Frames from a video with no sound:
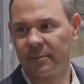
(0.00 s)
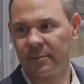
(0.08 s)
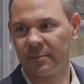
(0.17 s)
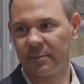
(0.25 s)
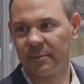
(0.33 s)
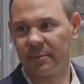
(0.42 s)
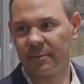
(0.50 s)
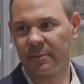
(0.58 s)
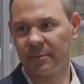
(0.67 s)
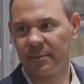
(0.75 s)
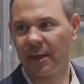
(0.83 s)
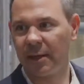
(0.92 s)
and
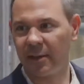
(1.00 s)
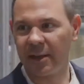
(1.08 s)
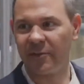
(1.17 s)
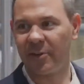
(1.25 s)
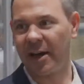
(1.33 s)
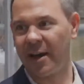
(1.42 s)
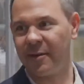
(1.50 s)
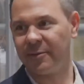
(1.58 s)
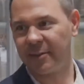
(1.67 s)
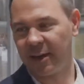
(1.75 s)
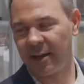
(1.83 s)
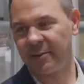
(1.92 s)
all of a sudden,
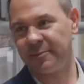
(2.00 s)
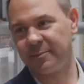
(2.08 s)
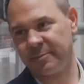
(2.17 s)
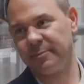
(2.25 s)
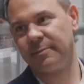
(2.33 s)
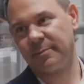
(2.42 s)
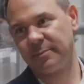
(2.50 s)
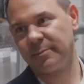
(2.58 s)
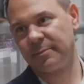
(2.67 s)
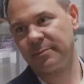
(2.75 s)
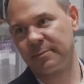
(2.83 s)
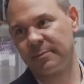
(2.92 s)
everybody I knew that
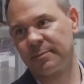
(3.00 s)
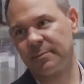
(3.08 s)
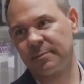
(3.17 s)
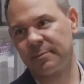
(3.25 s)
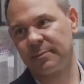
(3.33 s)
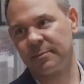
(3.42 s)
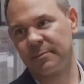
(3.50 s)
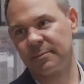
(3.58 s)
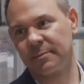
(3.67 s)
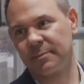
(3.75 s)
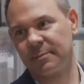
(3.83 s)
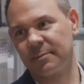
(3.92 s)
used to sell weed was selling it
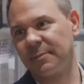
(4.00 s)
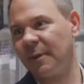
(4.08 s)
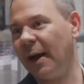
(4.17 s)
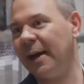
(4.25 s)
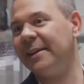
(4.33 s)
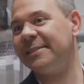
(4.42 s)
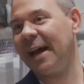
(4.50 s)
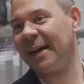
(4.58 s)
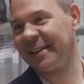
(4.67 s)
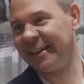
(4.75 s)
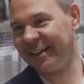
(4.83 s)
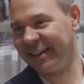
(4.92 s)
again. Right.
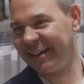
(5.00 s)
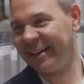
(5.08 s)
Exactly.